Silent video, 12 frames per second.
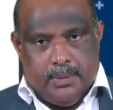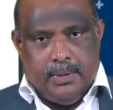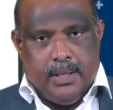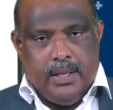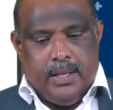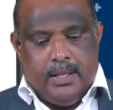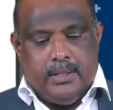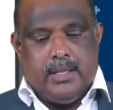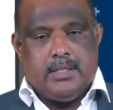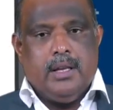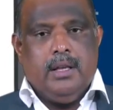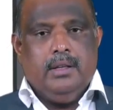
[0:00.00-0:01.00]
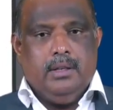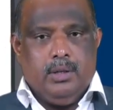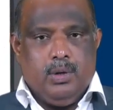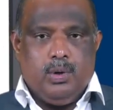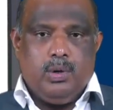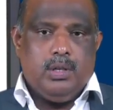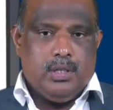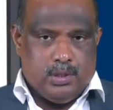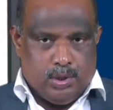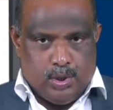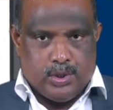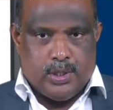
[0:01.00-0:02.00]
term, there is no
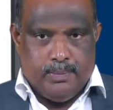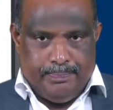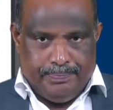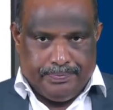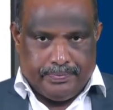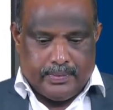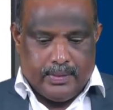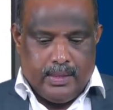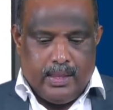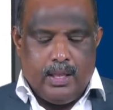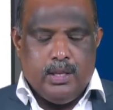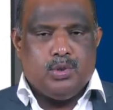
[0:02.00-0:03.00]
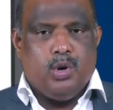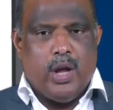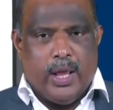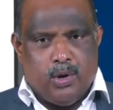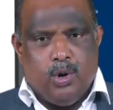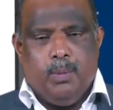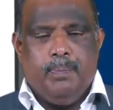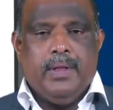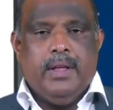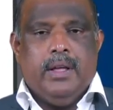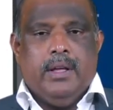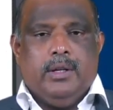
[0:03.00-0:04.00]
source term. So I hope
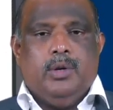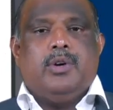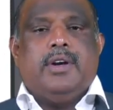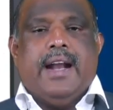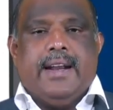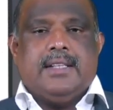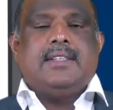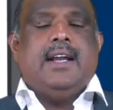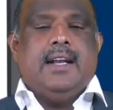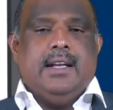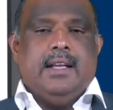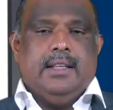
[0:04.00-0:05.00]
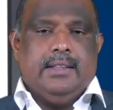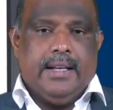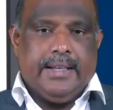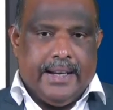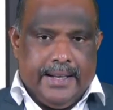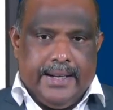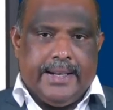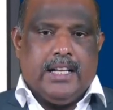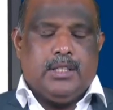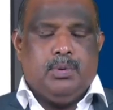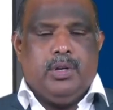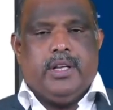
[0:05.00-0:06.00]
you could understand that any
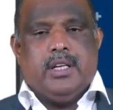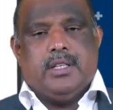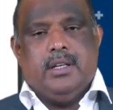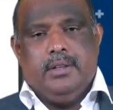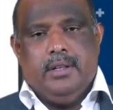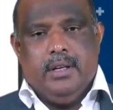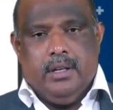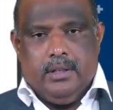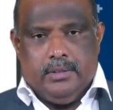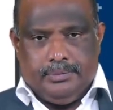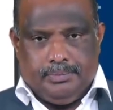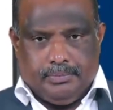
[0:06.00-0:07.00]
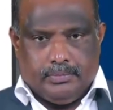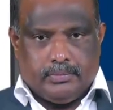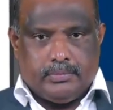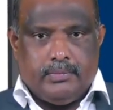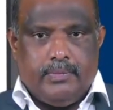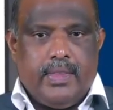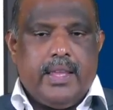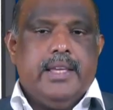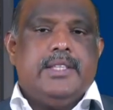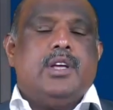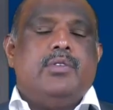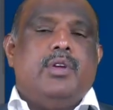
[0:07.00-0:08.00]
transport equation
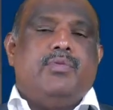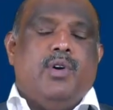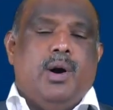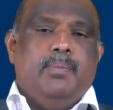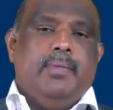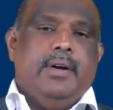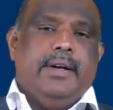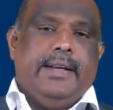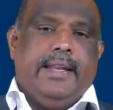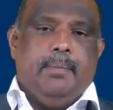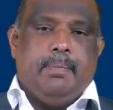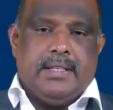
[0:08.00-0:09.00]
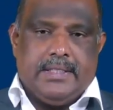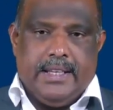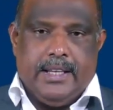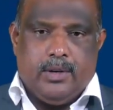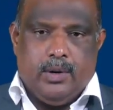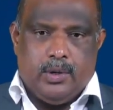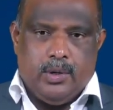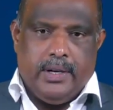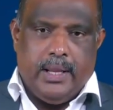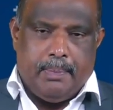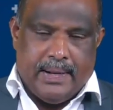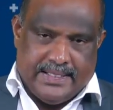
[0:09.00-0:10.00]
is of the form T plus C equal to
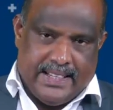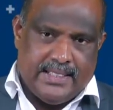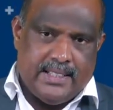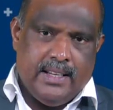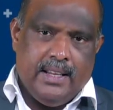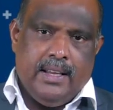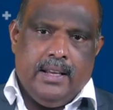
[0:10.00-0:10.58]
D plus S.